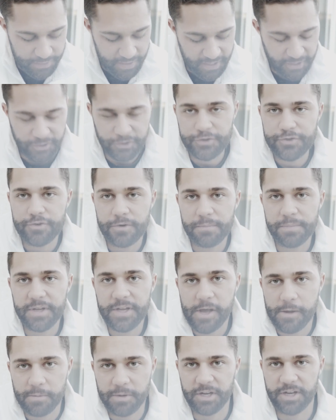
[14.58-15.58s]
things from
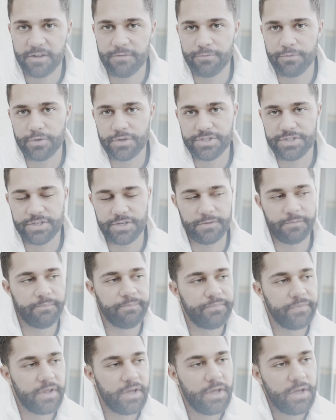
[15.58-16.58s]
becoming an influencer.
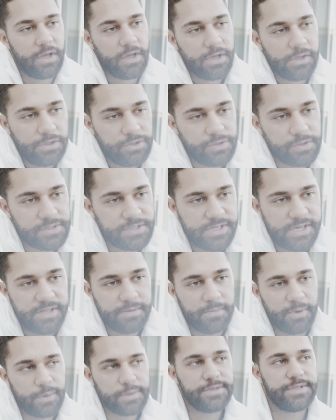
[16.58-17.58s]
So I'd say the
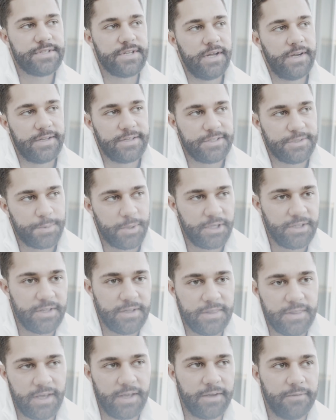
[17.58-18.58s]
most
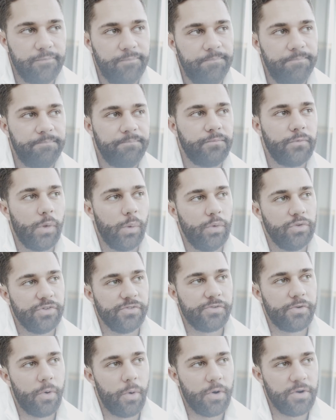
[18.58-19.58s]
unexpected thing was,
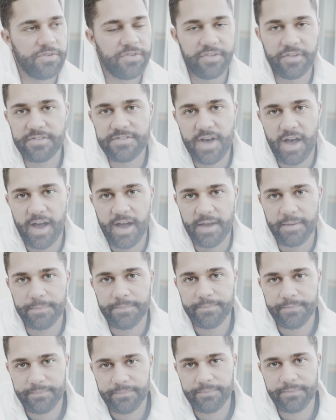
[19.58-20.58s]
of course, the
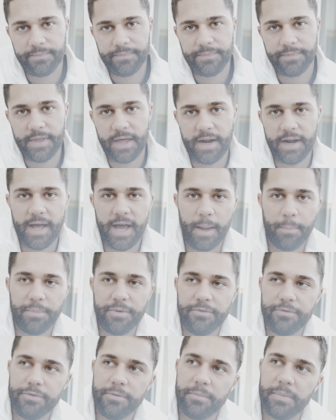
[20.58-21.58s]
time that it
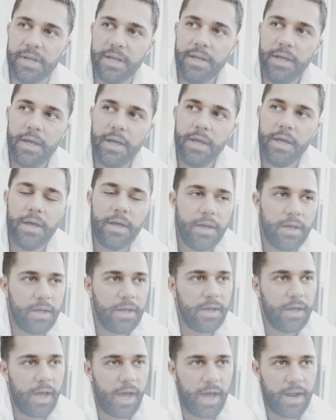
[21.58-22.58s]
happened for me.
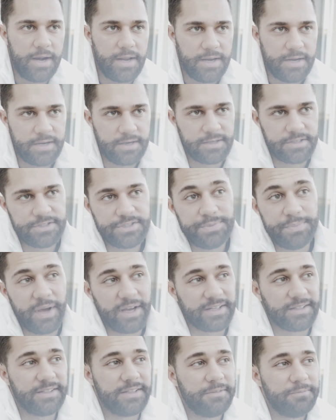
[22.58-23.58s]
I didn't
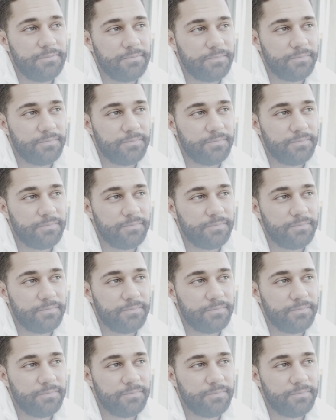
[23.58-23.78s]
expect it